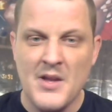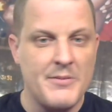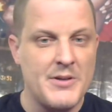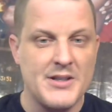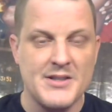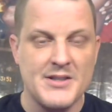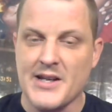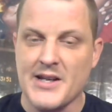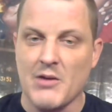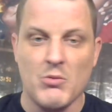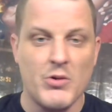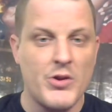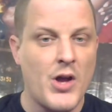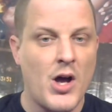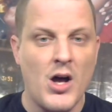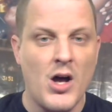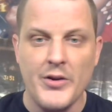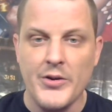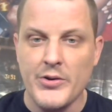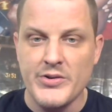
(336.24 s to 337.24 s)
Because again, with
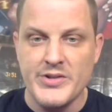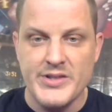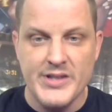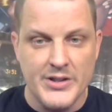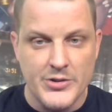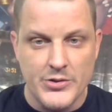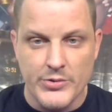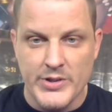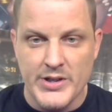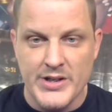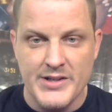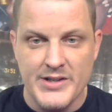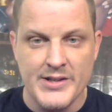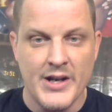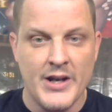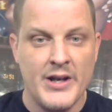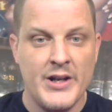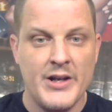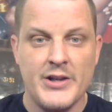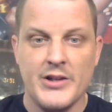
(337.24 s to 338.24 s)
all those injuries,
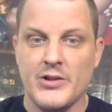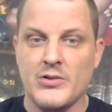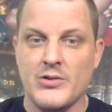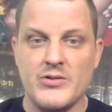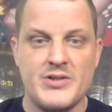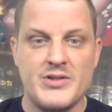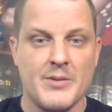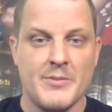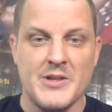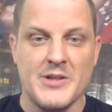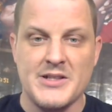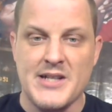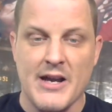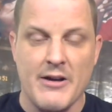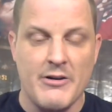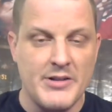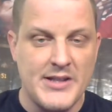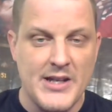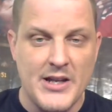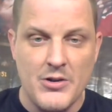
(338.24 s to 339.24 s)
you lose some of the
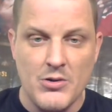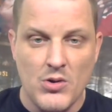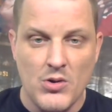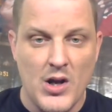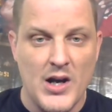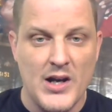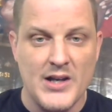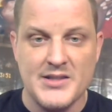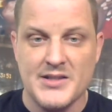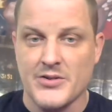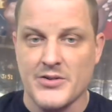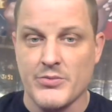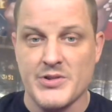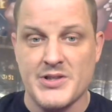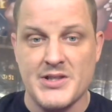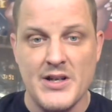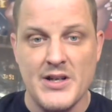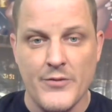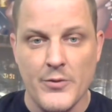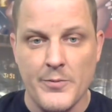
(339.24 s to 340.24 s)
talent that you lost at the
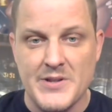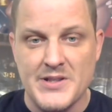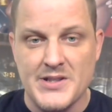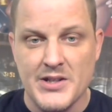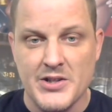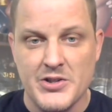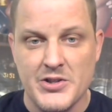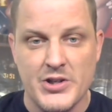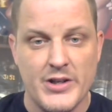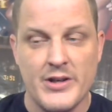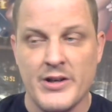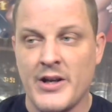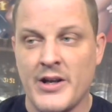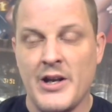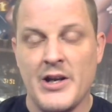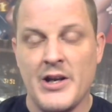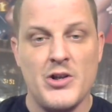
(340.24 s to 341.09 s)
receiver position.